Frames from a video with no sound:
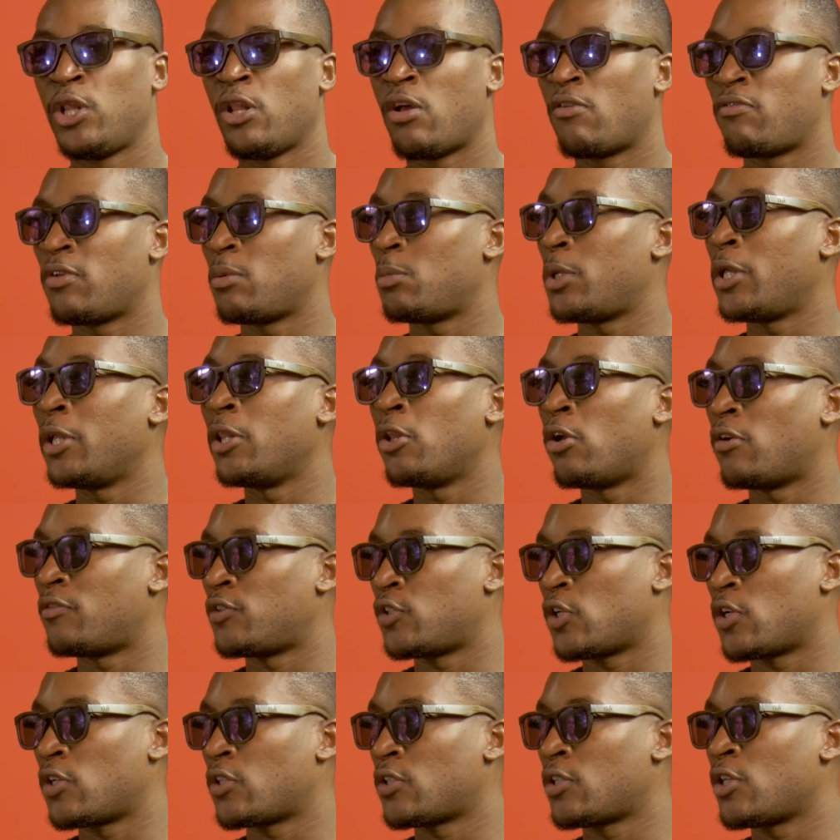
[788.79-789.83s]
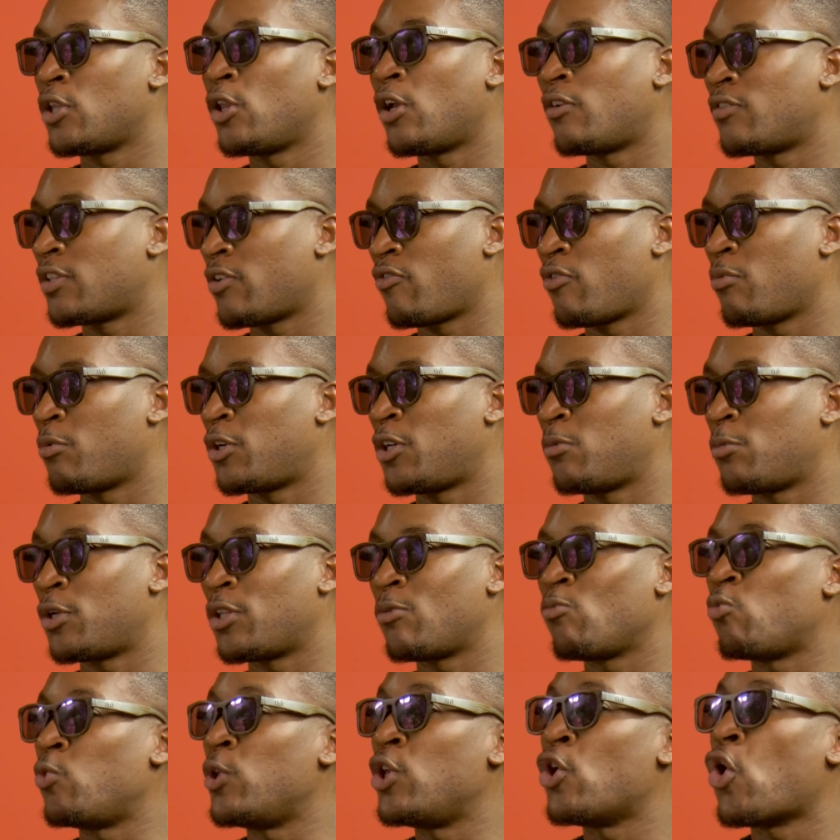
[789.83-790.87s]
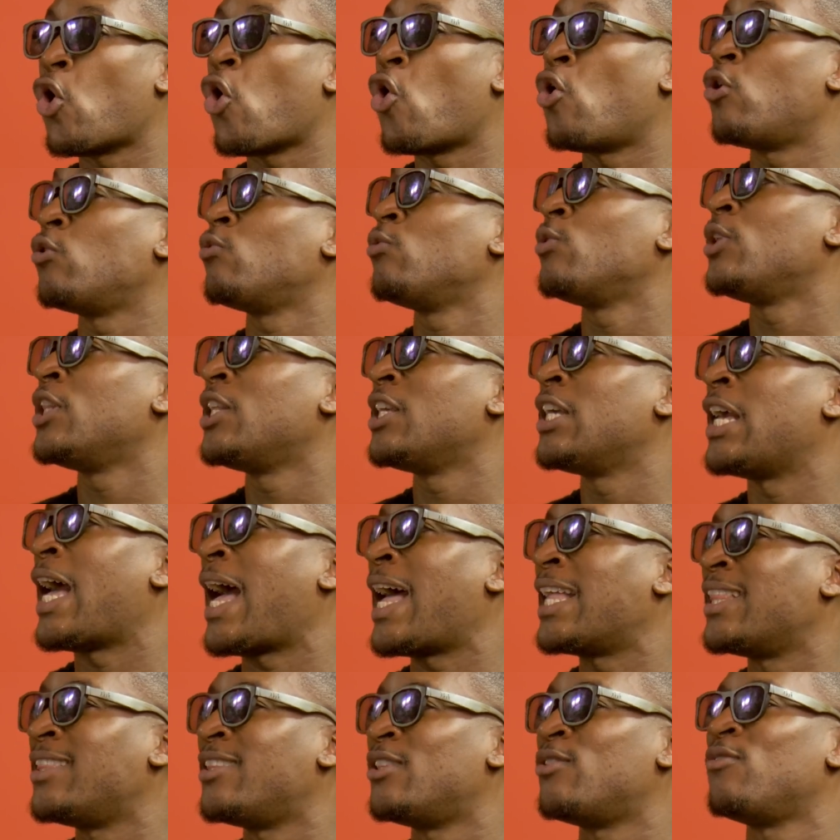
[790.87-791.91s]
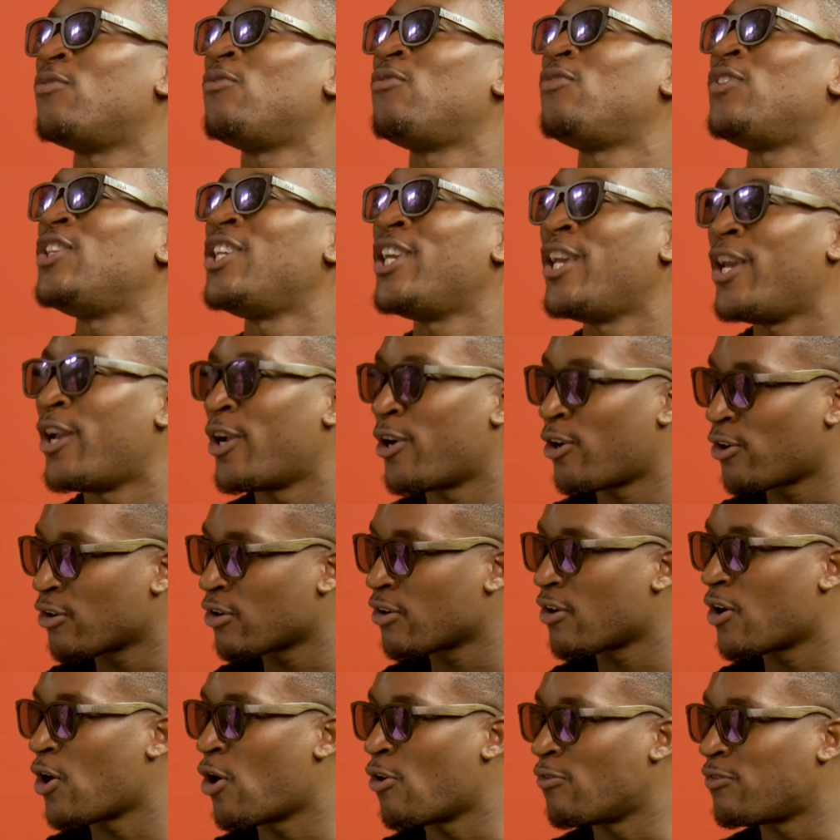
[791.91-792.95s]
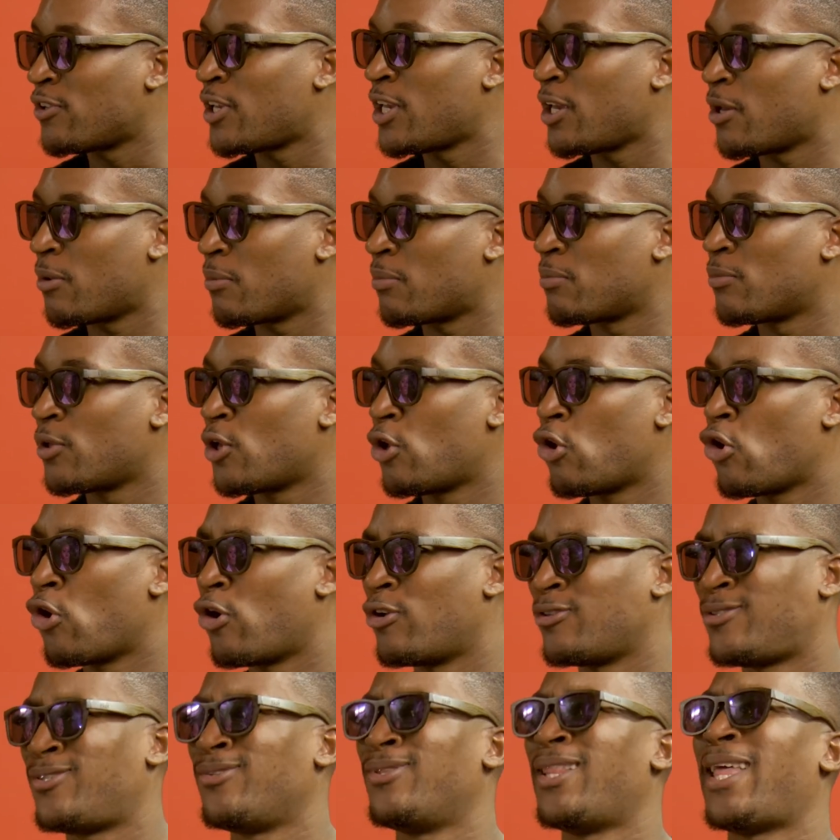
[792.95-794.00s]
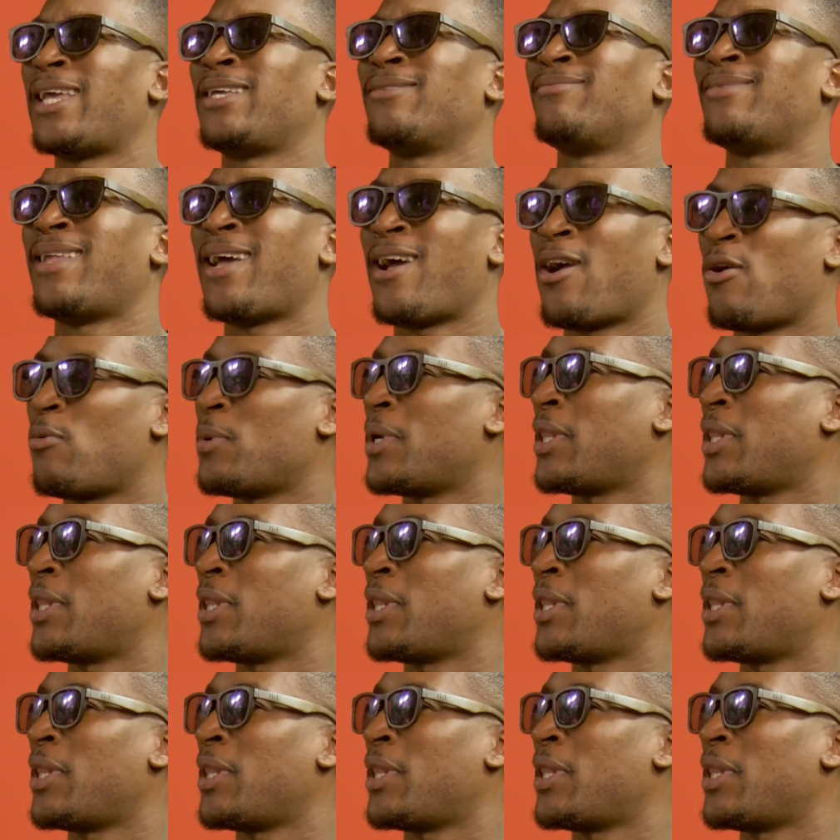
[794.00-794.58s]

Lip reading: We love him. He loves us. He loves everybody. But we all had the fear of him until like now.